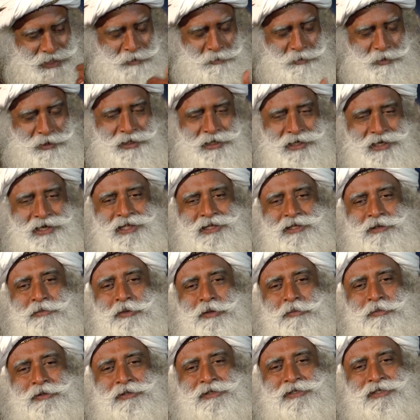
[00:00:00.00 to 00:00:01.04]
happening in other
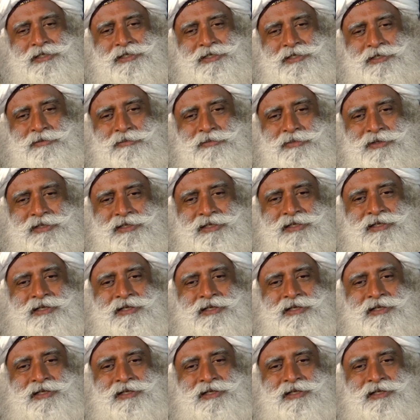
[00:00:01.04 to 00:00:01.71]
people's systems.